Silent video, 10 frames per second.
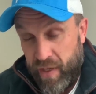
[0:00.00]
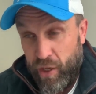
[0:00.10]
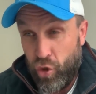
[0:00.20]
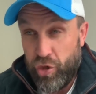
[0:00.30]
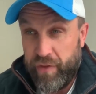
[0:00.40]

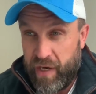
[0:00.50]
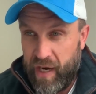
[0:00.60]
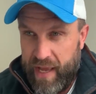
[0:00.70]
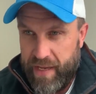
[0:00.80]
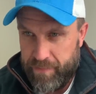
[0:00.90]
gun and the
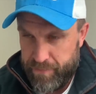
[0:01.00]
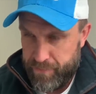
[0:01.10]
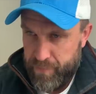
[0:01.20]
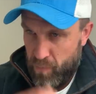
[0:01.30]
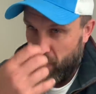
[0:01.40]
clay
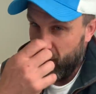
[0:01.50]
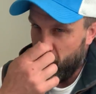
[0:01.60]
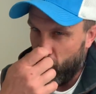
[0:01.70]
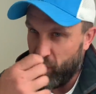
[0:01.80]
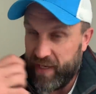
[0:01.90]
when
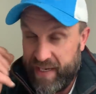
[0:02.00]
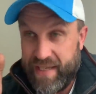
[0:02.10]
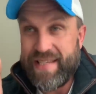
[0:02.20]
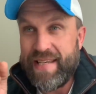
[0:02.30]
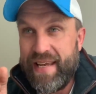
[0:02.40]
no
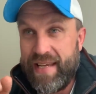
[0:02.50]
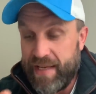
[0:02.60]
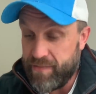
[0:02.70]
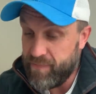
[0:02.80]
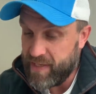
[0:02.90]
lead is
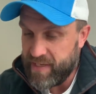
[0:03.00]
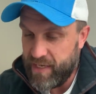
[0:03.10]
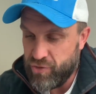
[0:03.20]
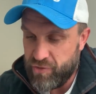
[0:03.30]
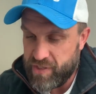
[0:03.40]
needed. That's an
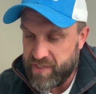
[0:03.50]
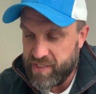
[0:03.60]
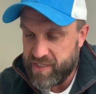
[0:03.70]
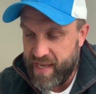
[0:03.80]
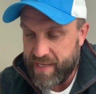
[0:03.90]
interesting
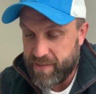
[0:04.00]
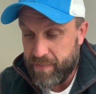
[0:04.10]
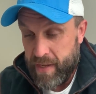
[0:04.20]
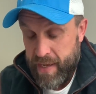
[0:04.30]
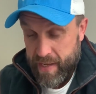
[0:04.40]
stat.
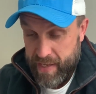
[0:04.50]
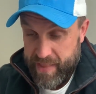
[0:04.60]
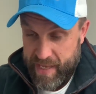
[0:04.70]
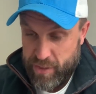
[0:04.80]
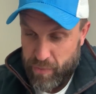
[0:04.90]
And
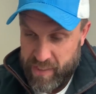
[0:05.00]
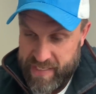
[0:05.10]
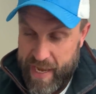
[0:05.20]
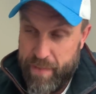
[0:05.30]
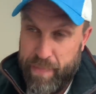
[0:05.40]
that's my
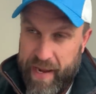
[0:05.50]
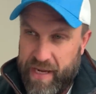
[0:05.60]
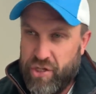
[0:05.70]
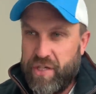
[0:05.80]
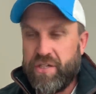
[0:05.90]
10
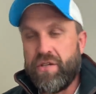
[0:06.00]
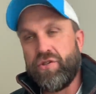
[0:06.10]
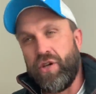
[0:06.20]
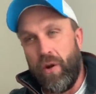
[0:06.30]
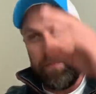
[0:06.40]
pages. So